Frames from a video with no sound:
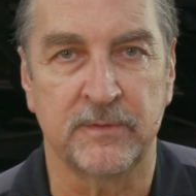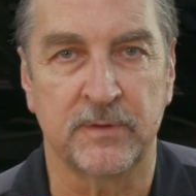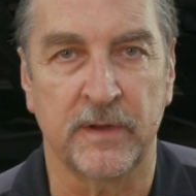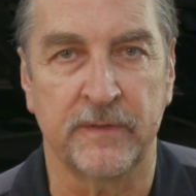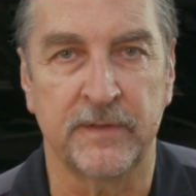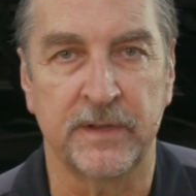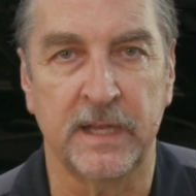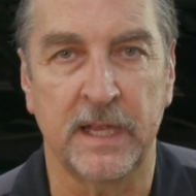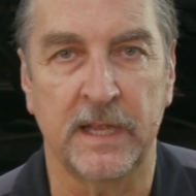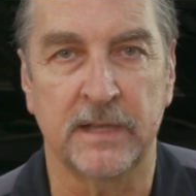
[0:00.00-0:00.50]

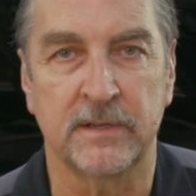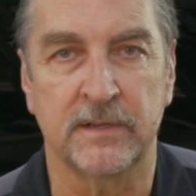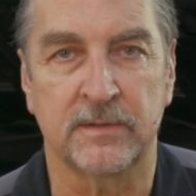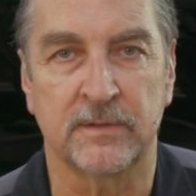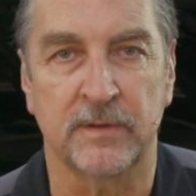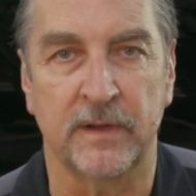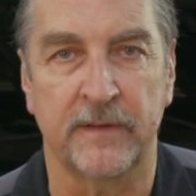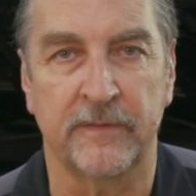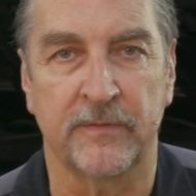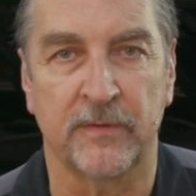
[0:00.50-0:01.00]
driven the
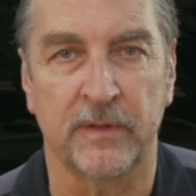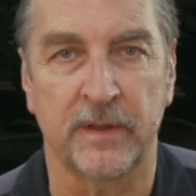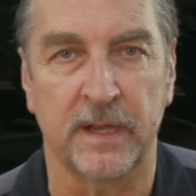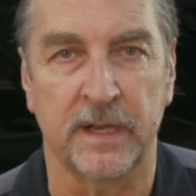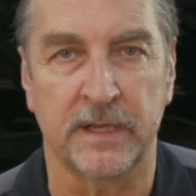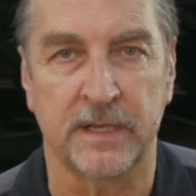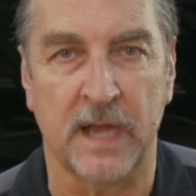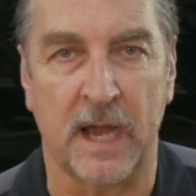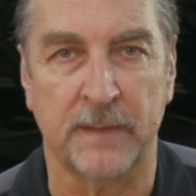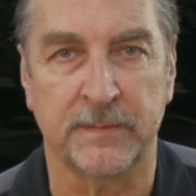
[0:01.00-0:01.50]
industry for the
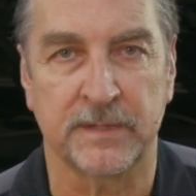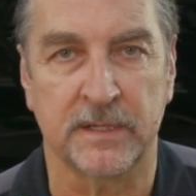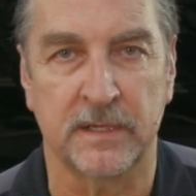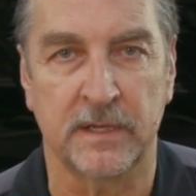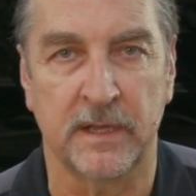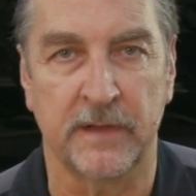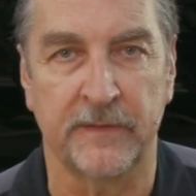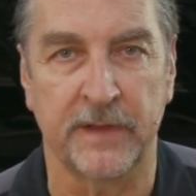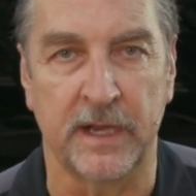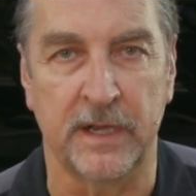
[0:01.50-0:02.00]
adoption
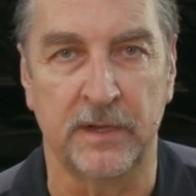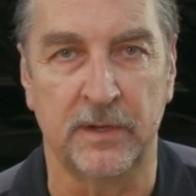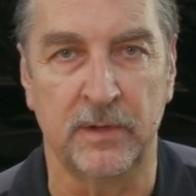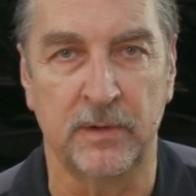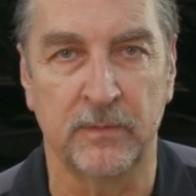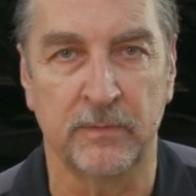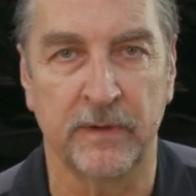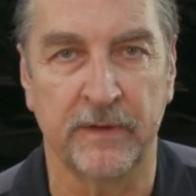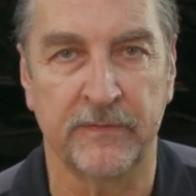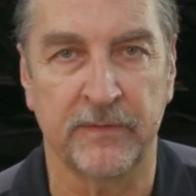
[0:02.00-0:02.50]
of a
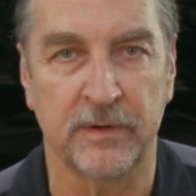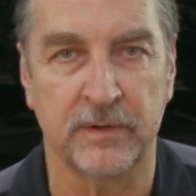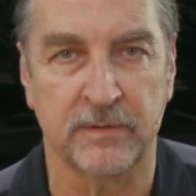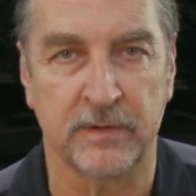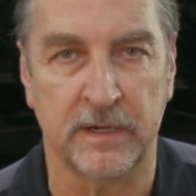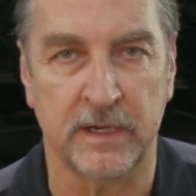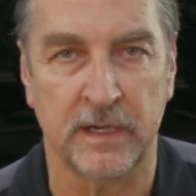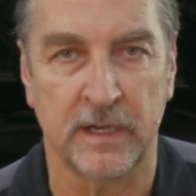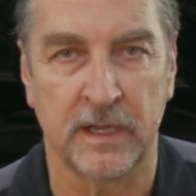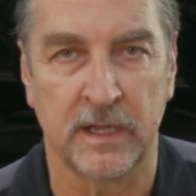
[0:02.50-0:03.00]
new
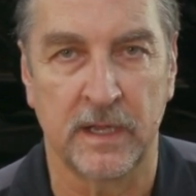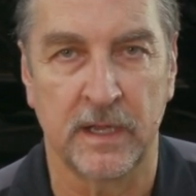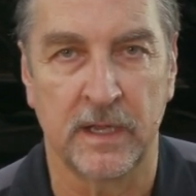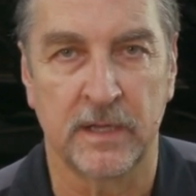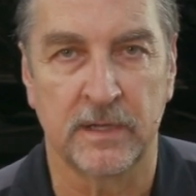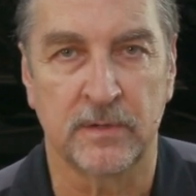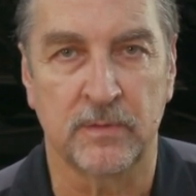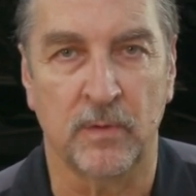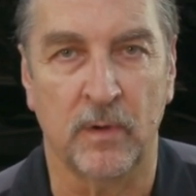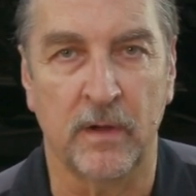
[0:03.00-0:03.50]
refrigerant,
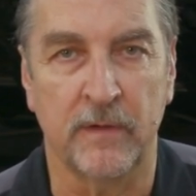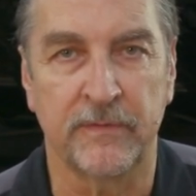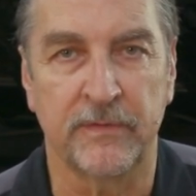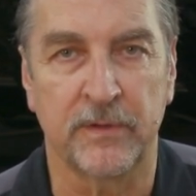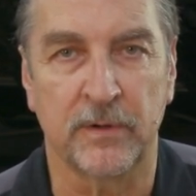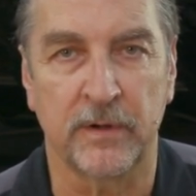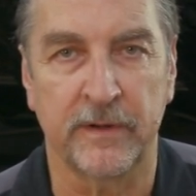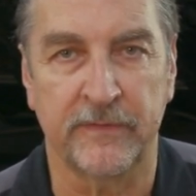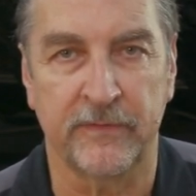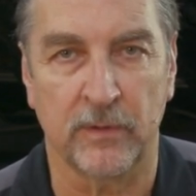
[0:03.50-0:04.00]

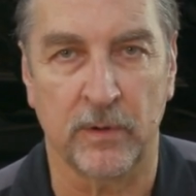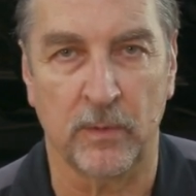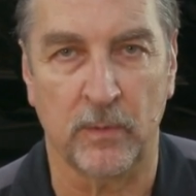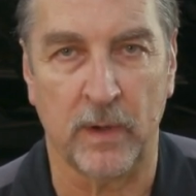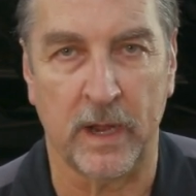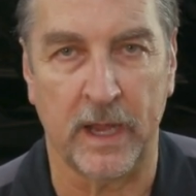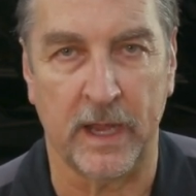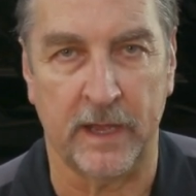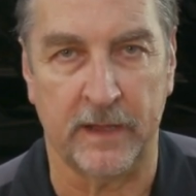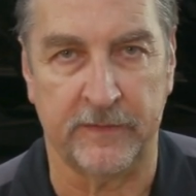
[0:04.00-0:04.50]

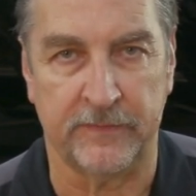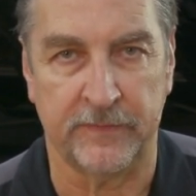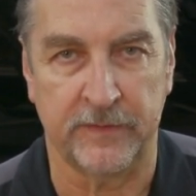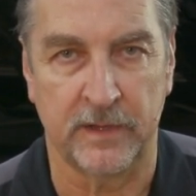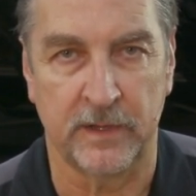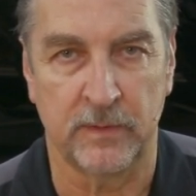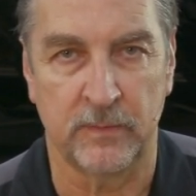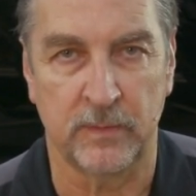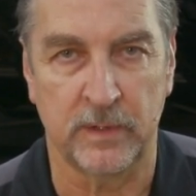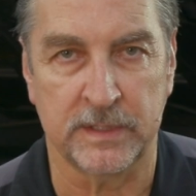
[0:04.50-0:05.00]
1234YF,
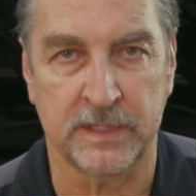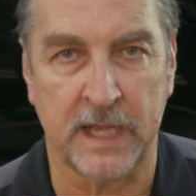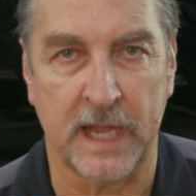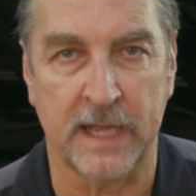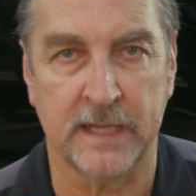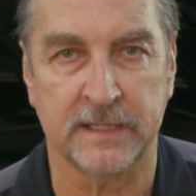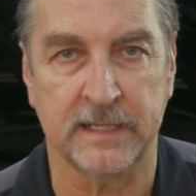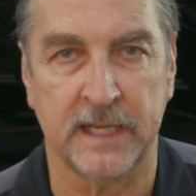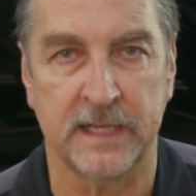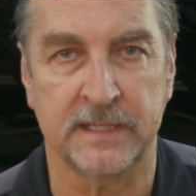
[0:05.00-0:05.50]
which
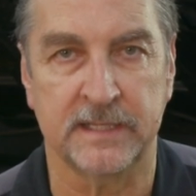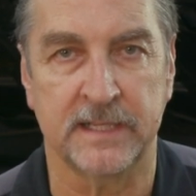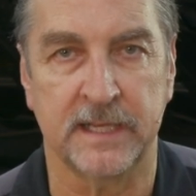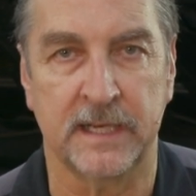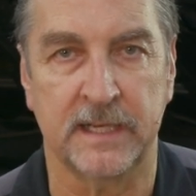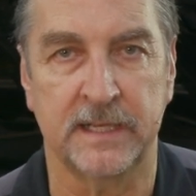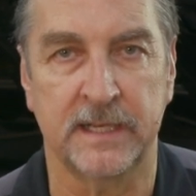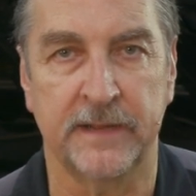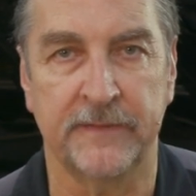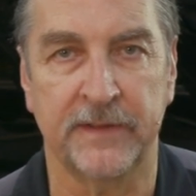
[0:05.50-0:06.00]
has a
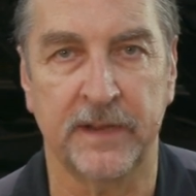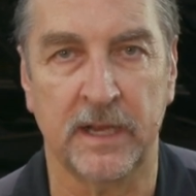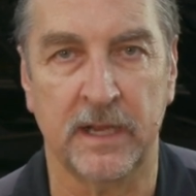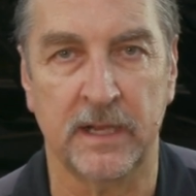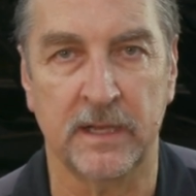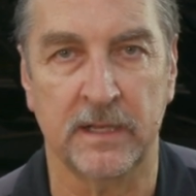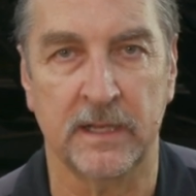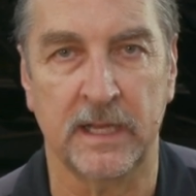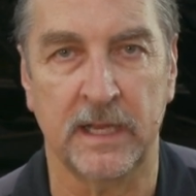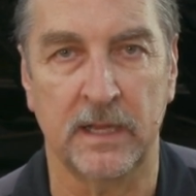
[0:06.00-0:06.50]

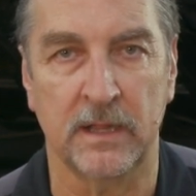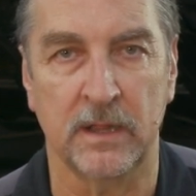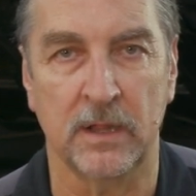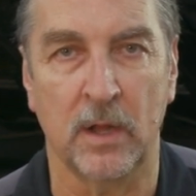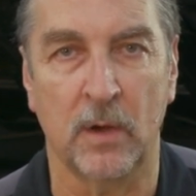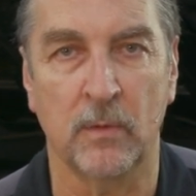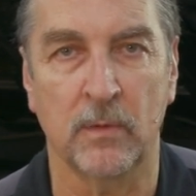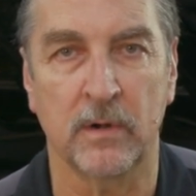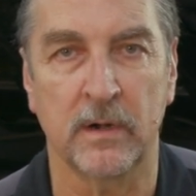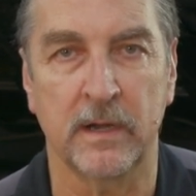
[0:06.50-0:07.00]
significantly
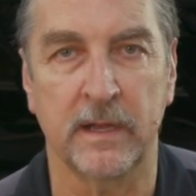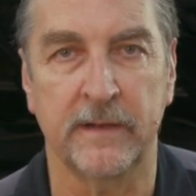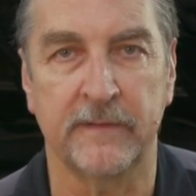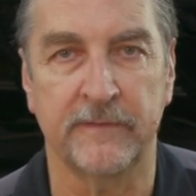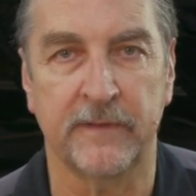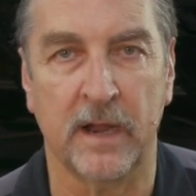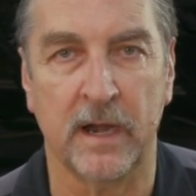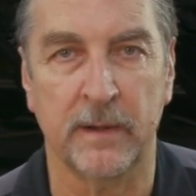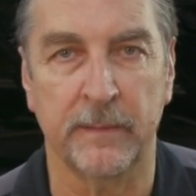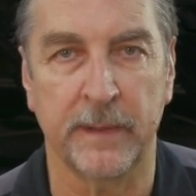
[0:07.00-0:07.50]
lower
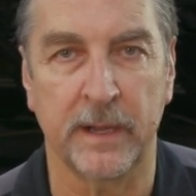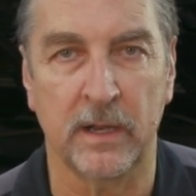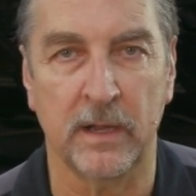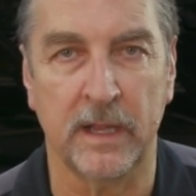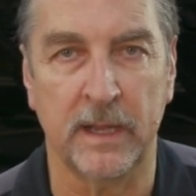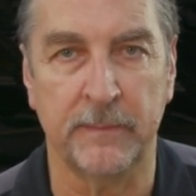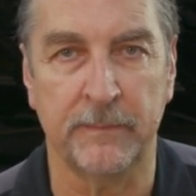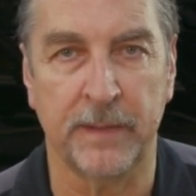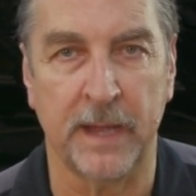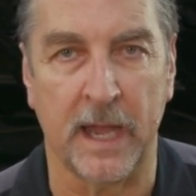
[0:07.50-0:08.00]
environmental
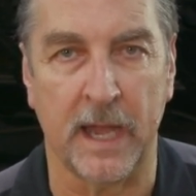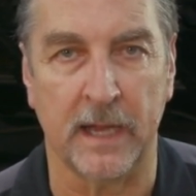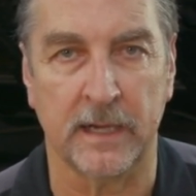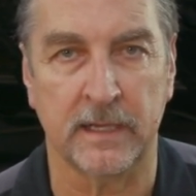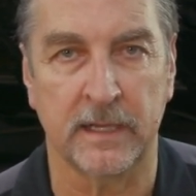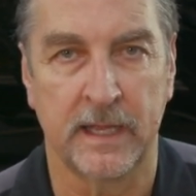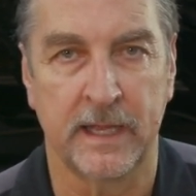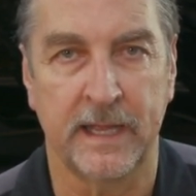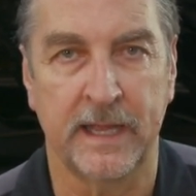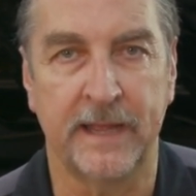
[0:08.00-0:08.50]

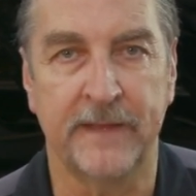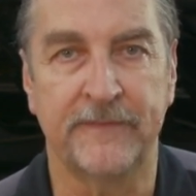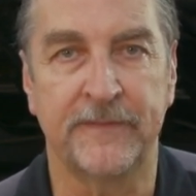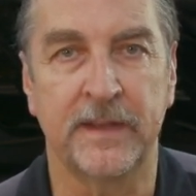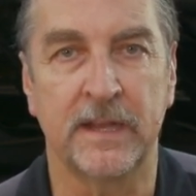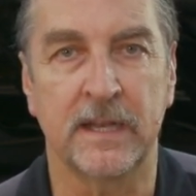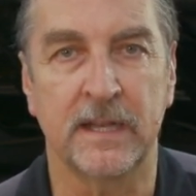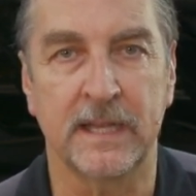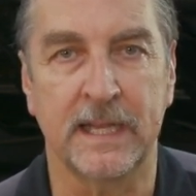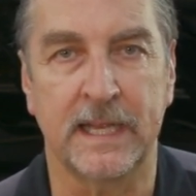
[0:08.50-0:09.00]
impact if
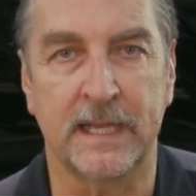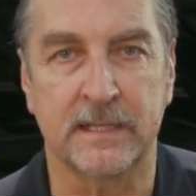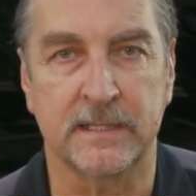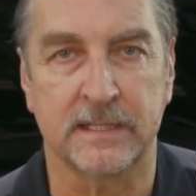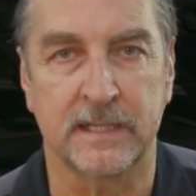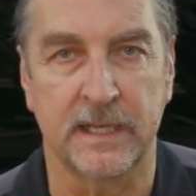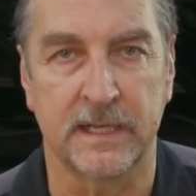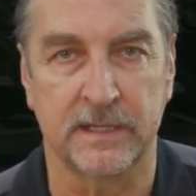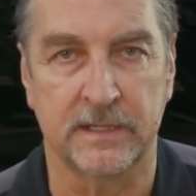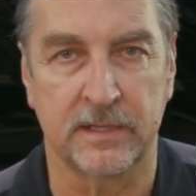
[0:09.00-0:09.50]
it leaks
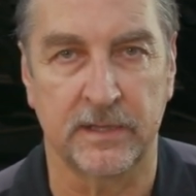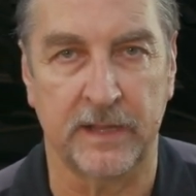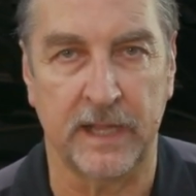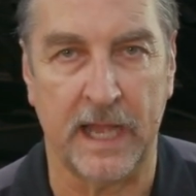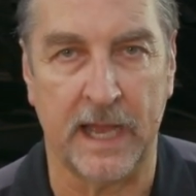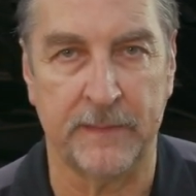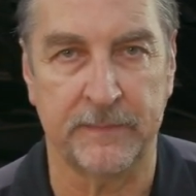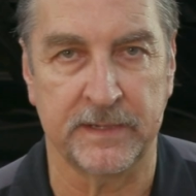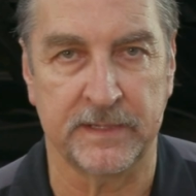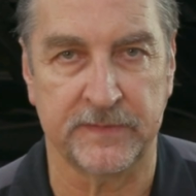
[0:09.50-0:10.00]
into the
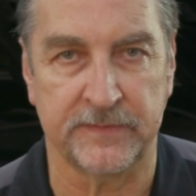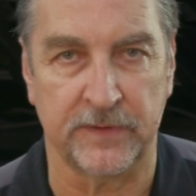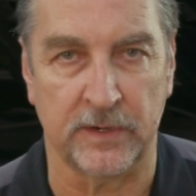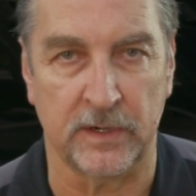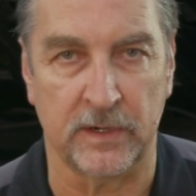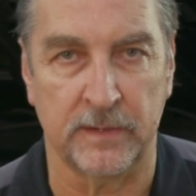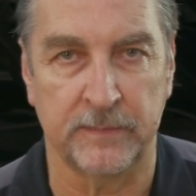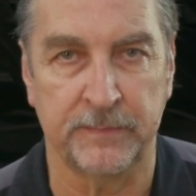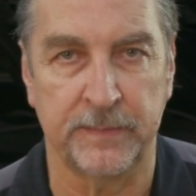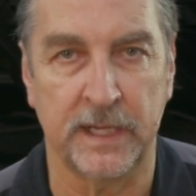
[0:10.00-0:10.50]

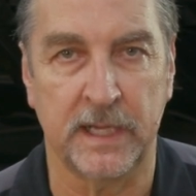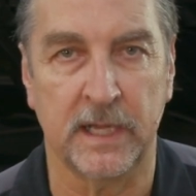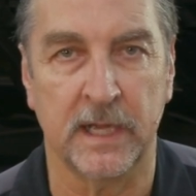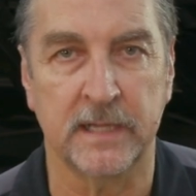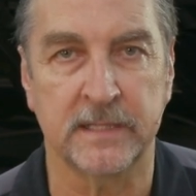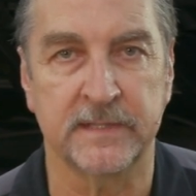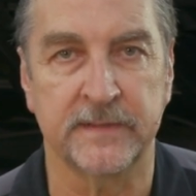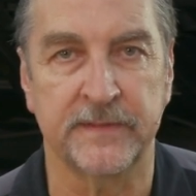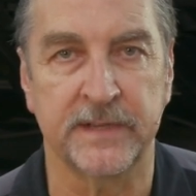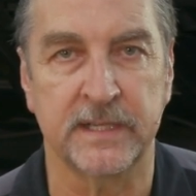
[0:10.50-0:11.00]
atmosphere
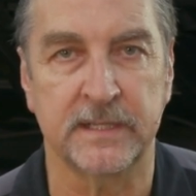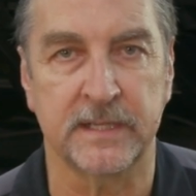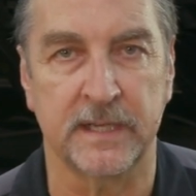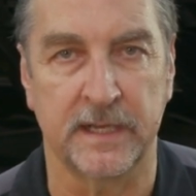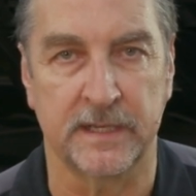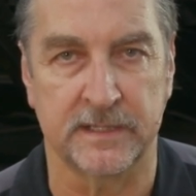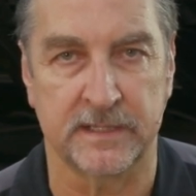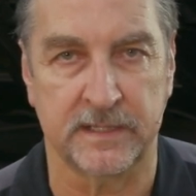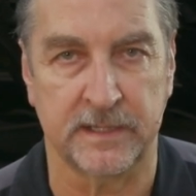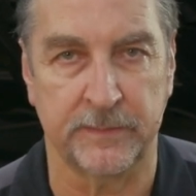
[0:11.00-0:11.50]
because of its
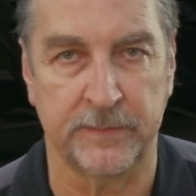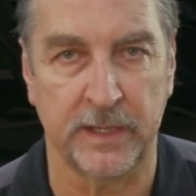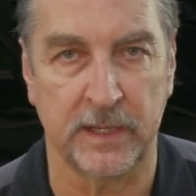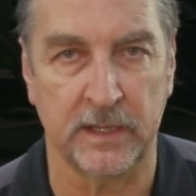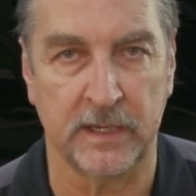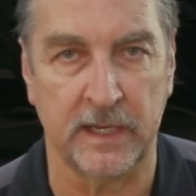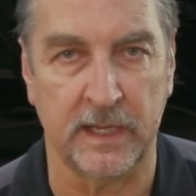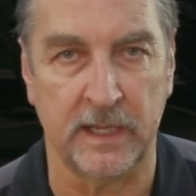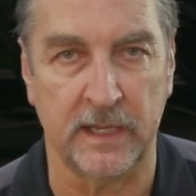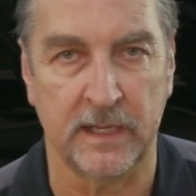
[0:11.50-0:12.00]

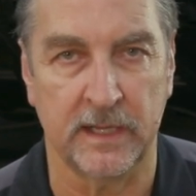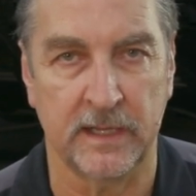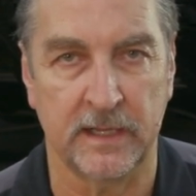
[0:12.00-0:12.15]
instability.